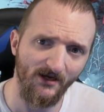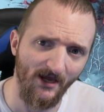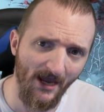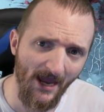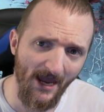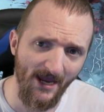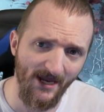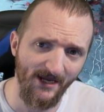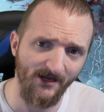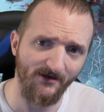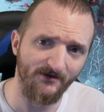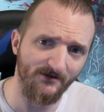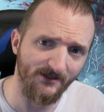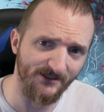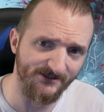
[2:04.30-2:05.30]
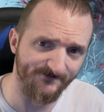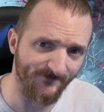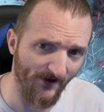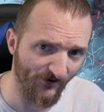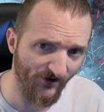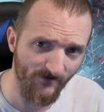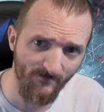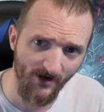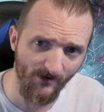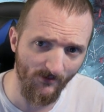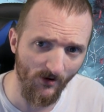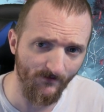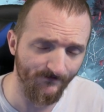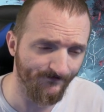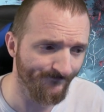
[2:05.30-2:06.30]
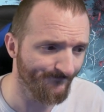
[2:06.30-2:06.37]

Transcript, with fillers: A, is very minimal.